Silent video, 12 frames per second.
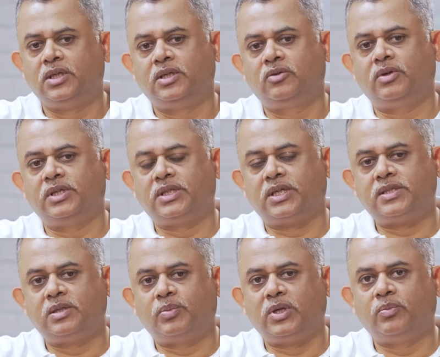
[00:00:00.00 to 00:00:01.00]
22nd
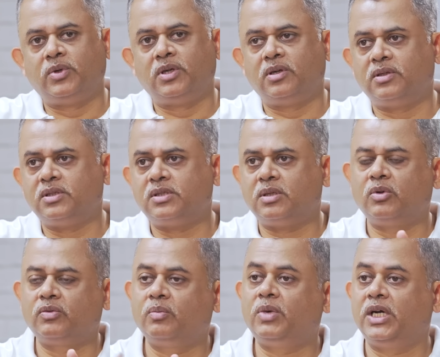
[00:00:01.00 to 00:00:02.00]
September, some
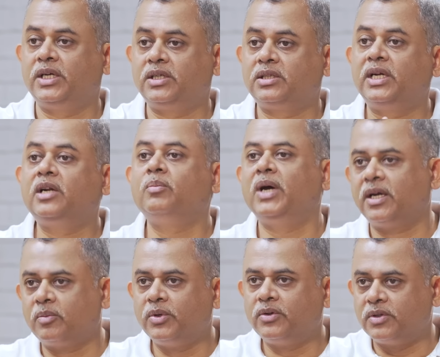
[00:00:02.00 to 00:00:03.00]
of the buyers held back
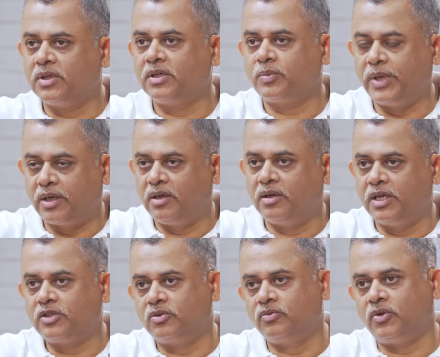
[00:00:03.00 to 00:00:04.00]
because they expected
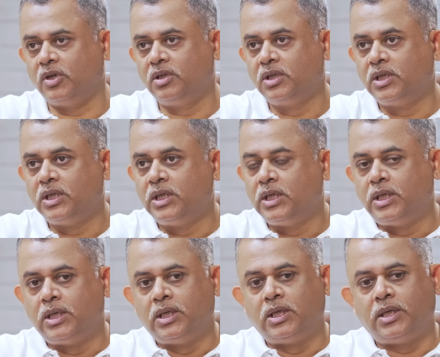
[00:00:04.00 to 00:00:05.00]
rates to fall.
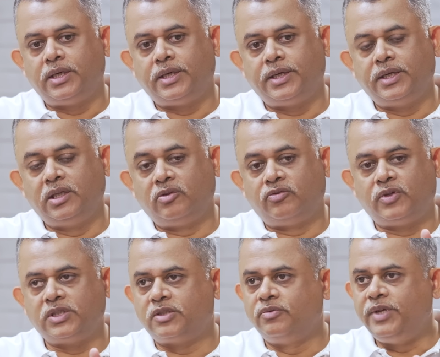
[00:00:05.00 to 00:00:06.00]
in the
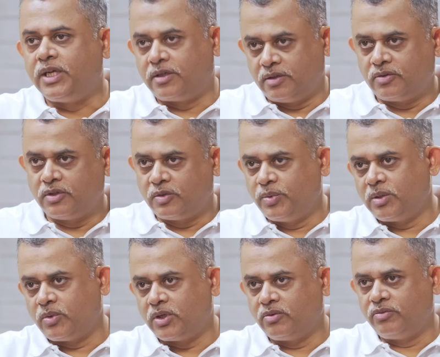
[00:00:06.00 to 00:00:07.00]
first week, so it's been
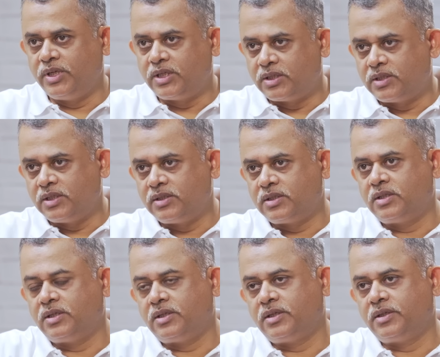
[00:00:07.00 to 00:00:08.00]
about a week since
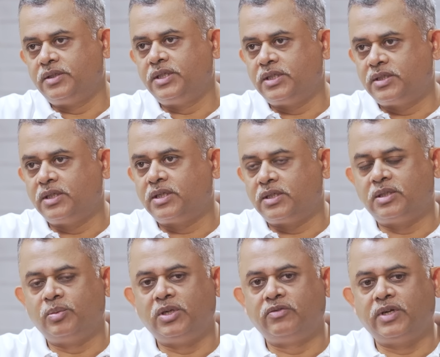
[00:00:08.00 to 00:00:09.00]
the GST cuts
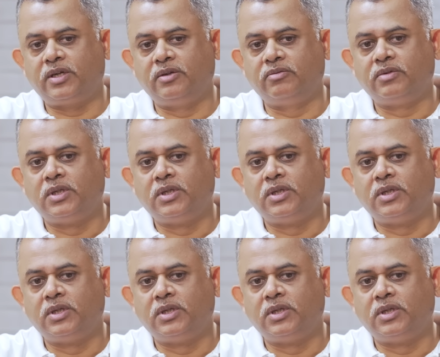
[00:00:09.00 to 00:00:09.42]
have been effective,